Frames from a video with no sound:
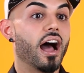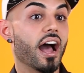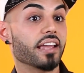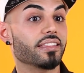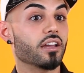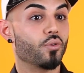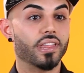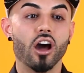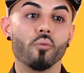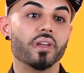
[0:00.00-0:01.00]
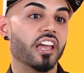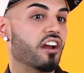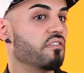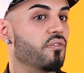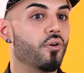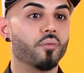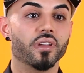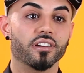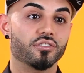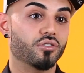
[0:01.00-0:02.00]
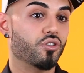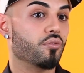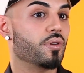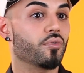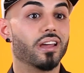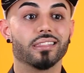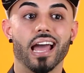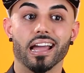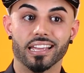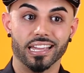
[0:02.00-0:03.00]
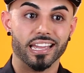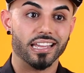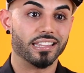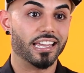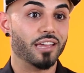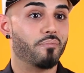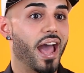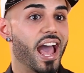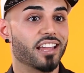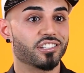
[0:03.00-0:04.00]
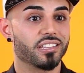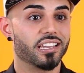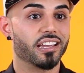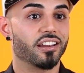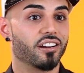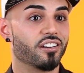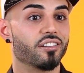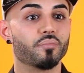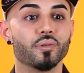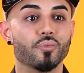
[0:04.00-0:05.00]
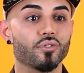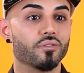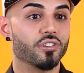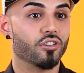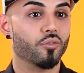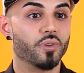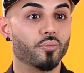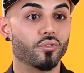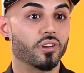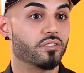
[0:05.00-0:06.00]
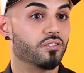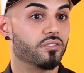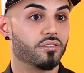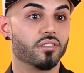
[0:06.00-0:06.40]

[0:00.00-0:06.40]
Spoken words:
ay, ten cuidado, be careful, because you know, people like that, they get bashed, they get hurt, people can,